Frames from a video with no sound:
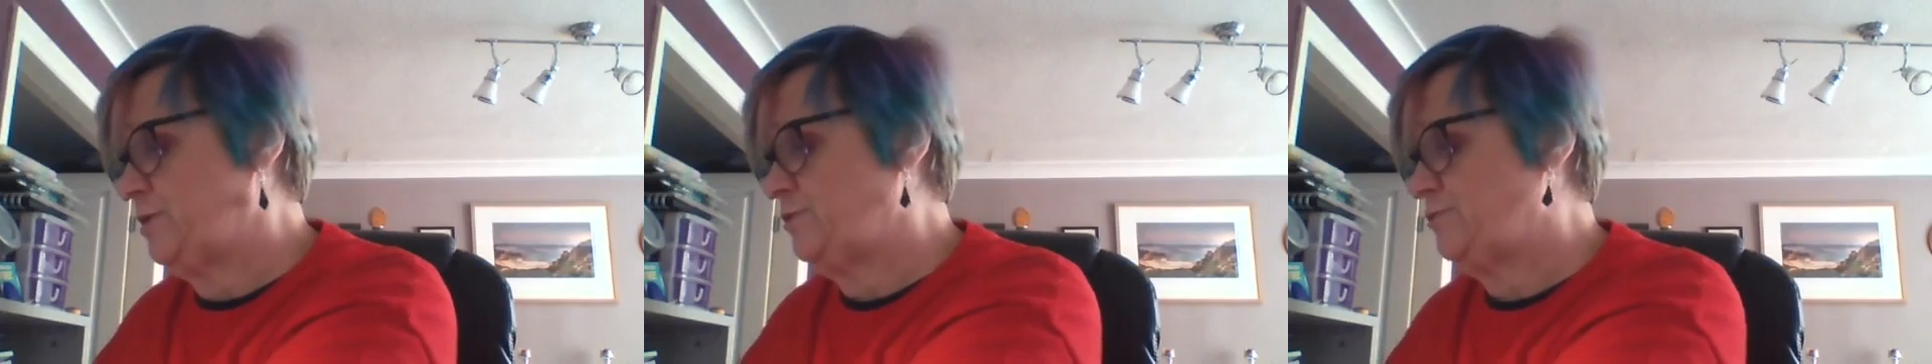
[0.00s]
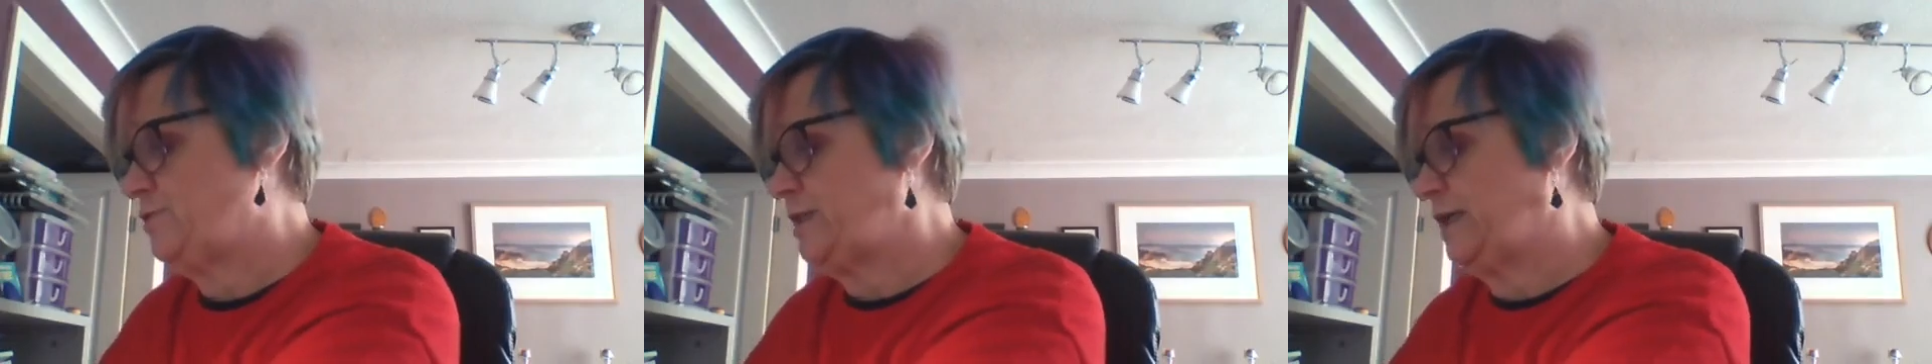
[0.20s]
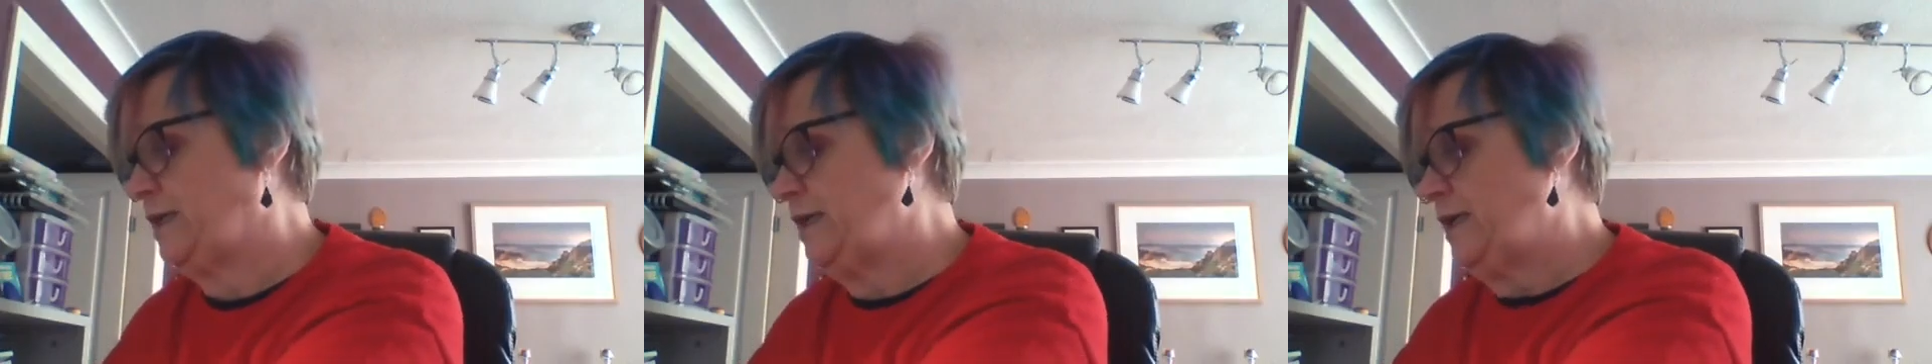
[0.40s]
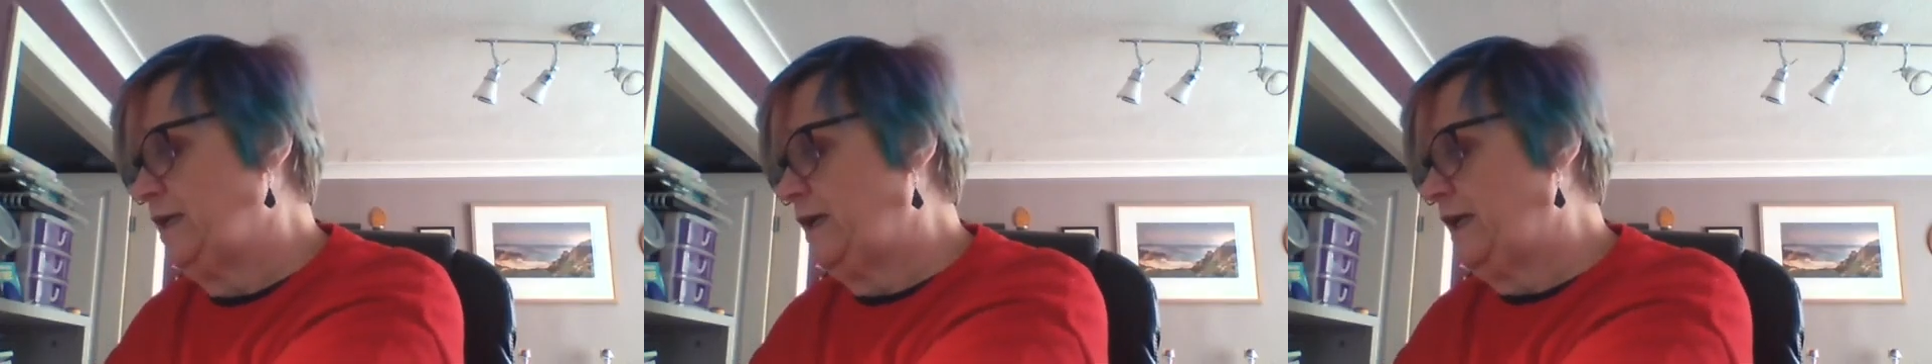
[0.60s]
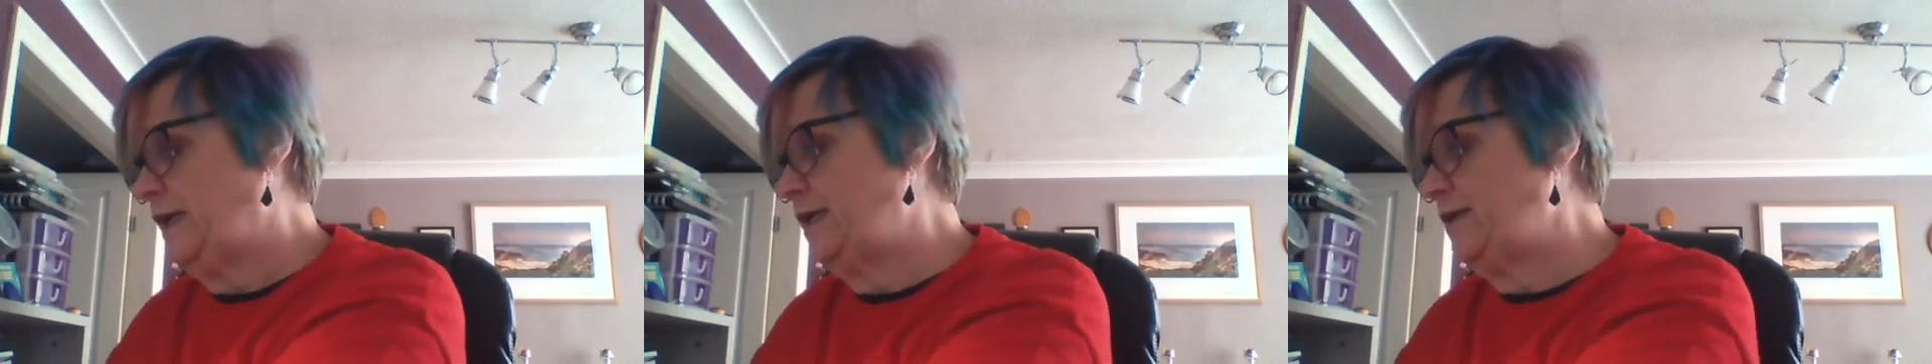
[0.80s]
using.
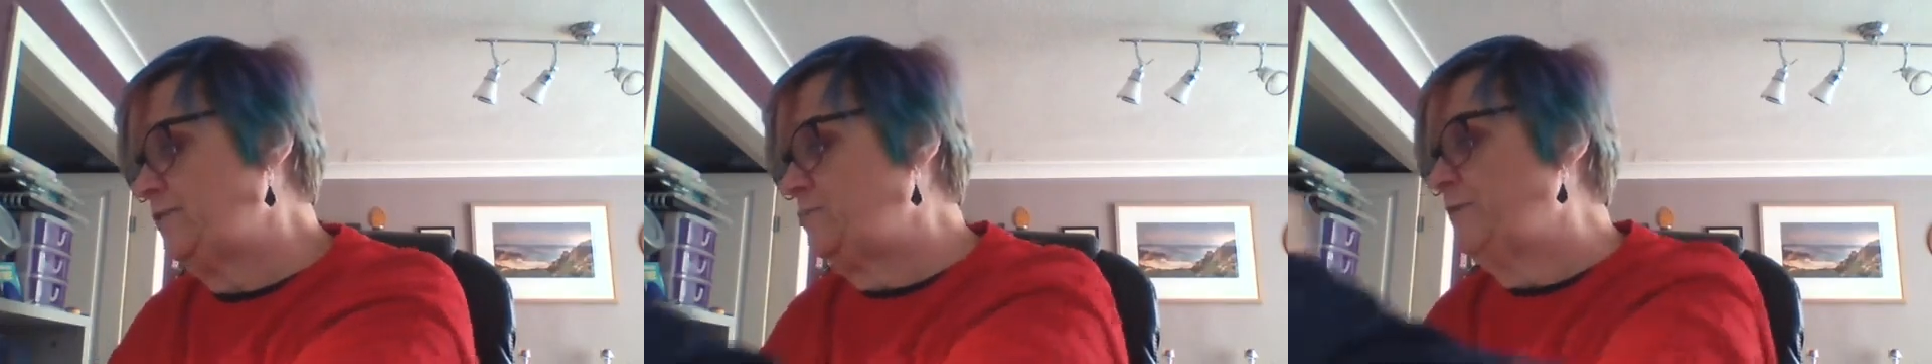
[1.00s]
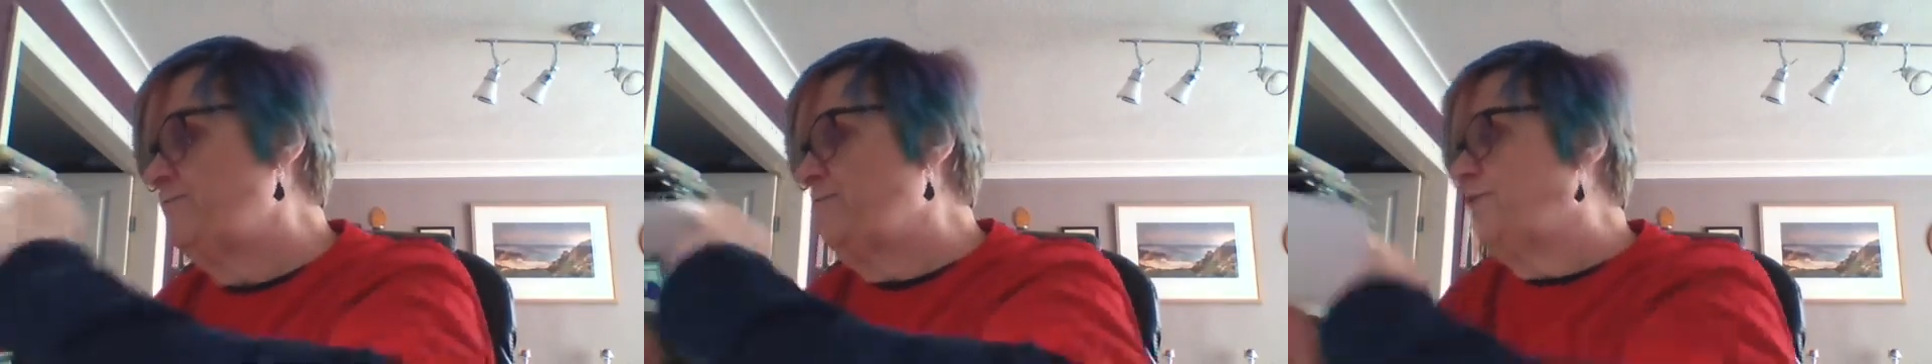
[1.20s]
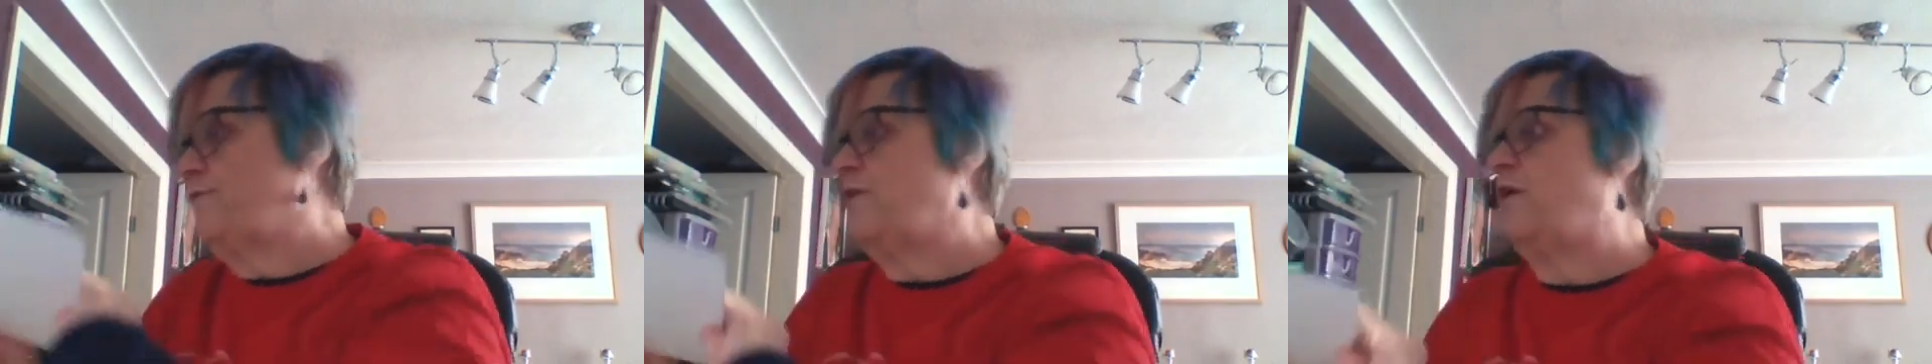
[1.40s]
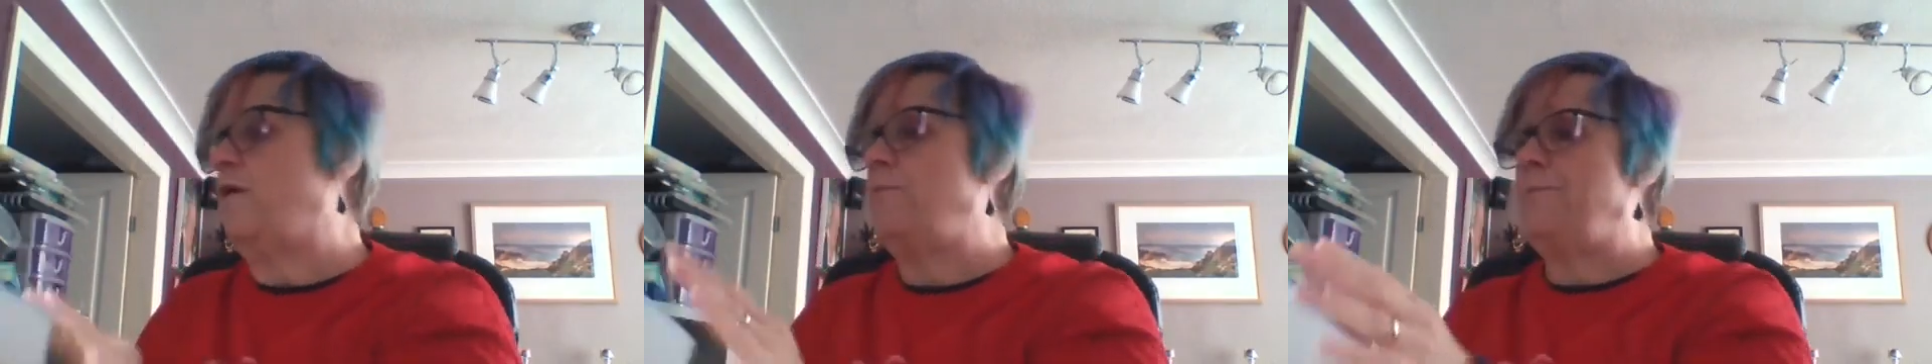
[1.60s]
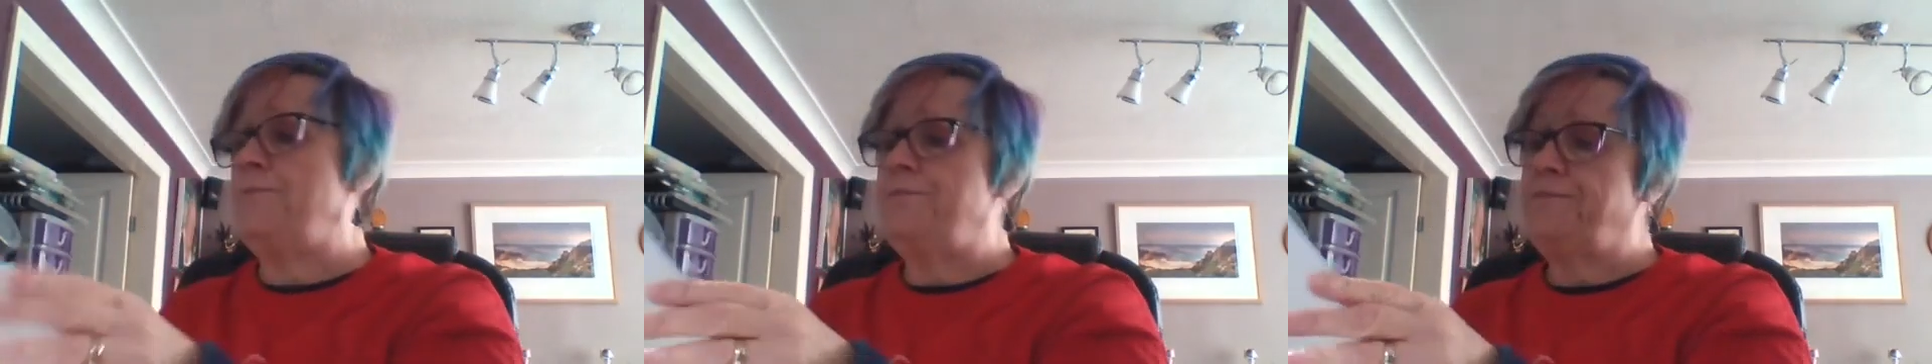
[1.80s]
Another one
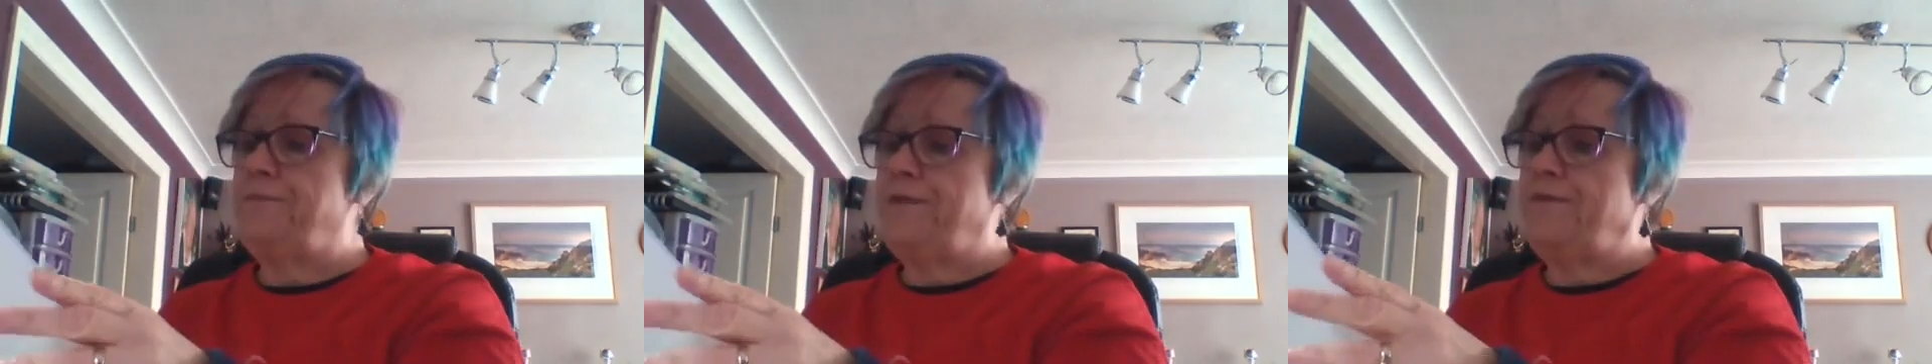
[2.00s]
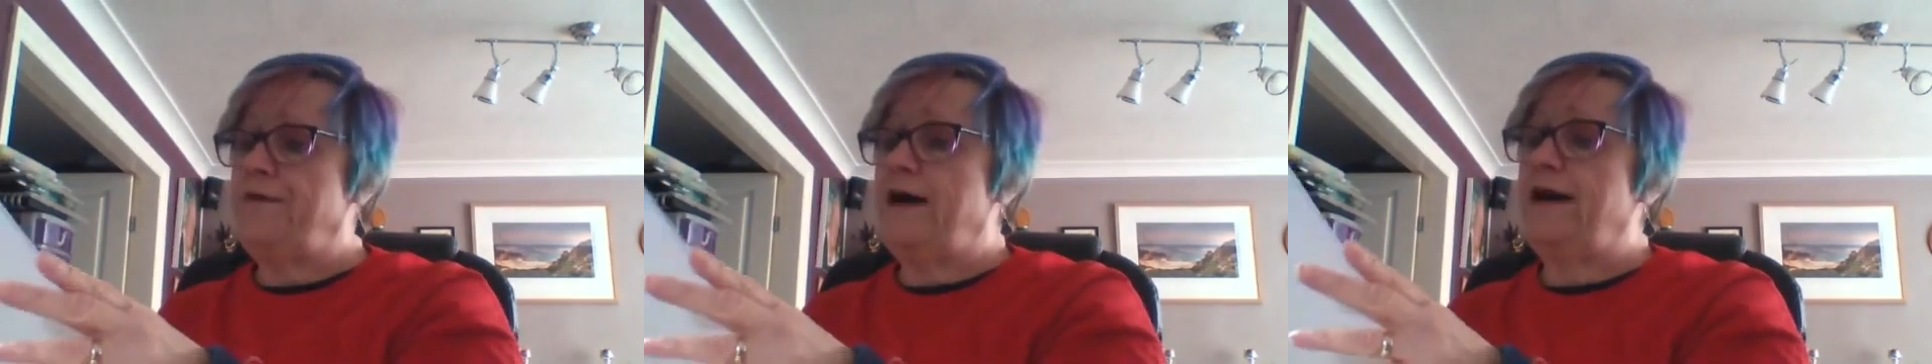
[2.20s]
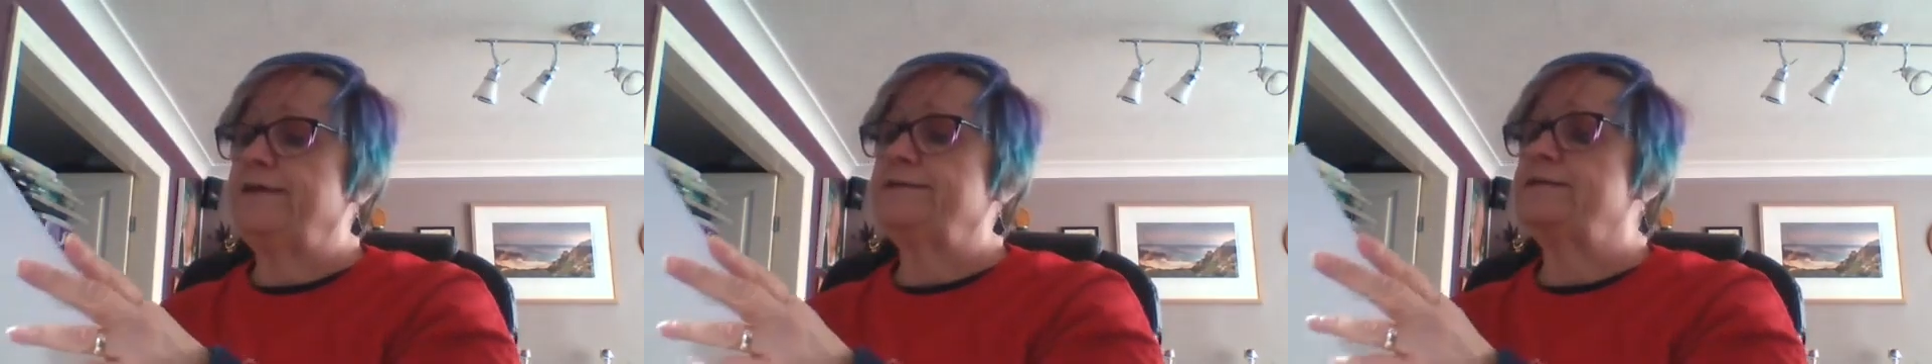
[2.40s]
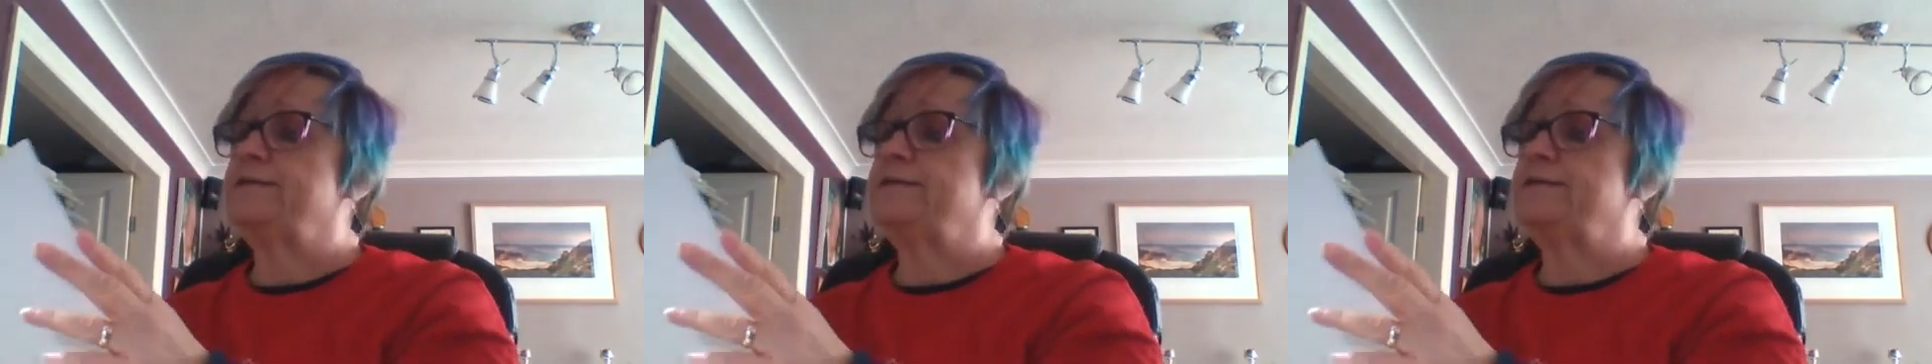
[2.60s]
from that